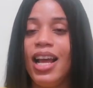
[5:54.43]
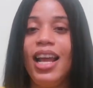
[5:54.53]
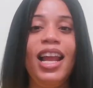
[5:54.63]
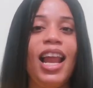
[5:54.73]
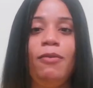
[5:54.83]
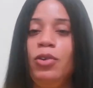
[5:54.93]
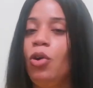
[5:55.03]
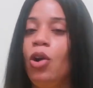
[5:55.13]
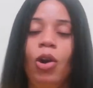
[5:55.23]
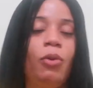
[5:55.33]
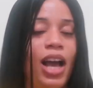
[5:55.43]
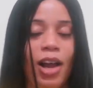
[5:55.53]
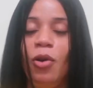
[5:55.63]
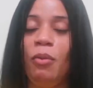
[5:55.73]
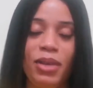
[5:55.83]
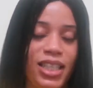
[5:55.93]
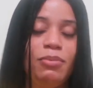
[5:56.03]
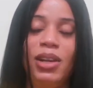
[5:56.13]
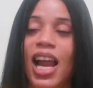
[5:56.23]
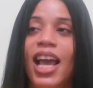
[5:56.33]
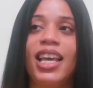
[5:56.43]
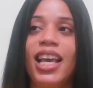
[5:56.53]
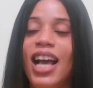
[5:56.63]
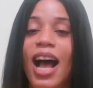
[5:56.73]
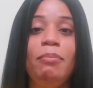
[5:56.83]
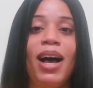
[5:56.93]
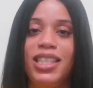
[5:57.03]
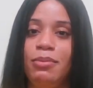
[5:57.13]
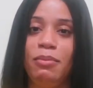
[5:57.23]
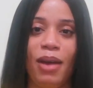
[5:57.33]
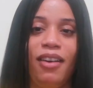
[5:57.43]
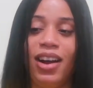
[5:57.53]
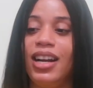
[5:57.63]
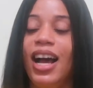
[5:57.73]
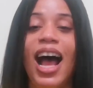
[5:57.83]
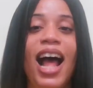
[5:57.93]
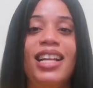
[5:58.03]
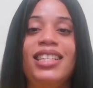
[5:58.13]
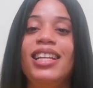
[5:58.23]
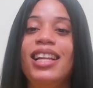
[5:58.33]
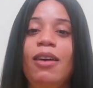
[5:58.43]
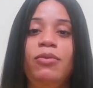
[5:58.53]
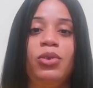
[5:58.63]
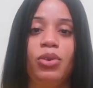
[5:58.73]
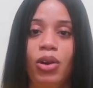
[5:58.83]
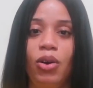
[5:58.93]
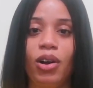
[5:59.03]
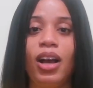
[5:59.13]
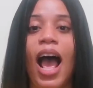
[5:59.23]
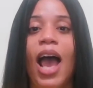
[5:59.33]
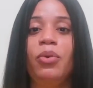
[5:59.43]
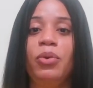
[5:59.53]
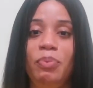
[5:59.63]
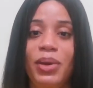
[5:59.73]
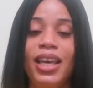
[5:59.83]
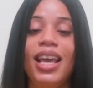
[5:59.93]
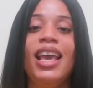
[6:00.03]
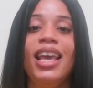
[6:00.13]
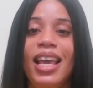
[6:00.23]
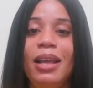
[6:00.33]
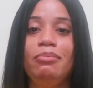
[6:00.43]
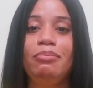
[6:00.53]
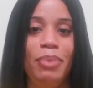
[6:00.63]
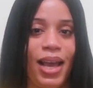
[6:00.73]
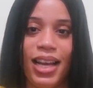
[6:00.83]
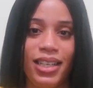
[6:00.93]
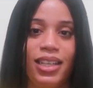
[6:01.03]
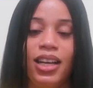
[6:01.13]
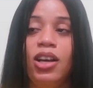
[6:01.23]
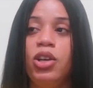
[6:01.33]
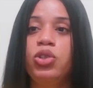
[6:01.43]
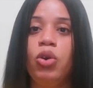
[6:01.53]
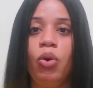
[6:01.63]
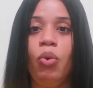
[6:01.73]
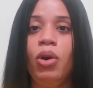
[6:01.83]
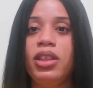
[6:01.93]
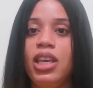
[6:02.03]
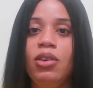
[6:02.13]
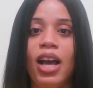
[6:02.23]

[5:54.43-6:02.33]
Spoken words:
11 o'clock cannot meet me. Like, it can't pass me by, rather at least 11 o'clock I will be in bed. So one thing you